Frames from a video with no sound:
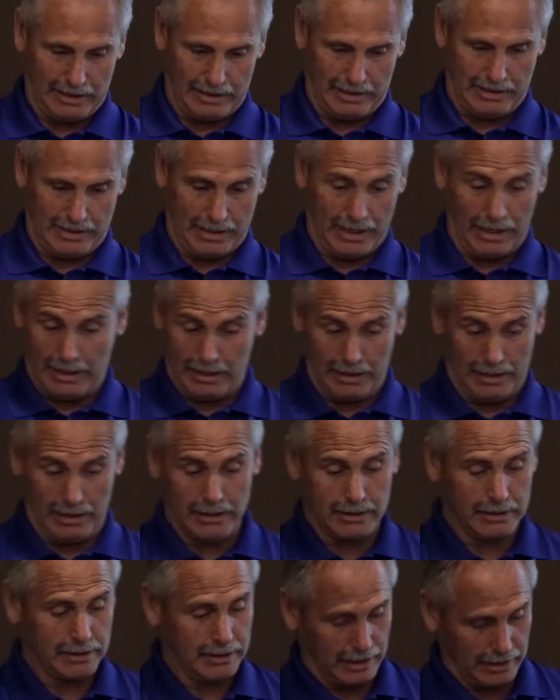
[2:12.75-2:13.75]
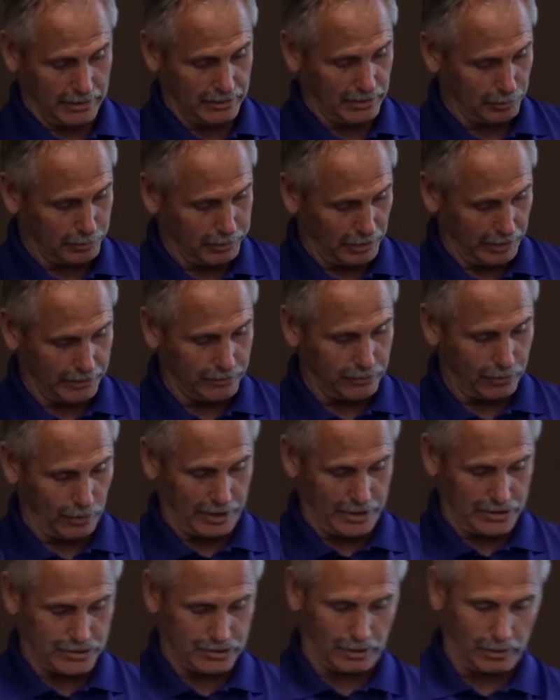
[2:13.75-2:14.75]
they'll play for
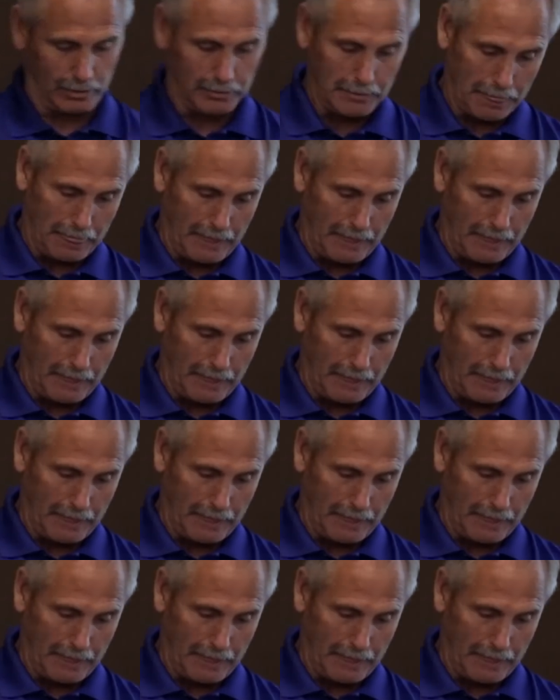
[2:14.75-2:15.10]
you. So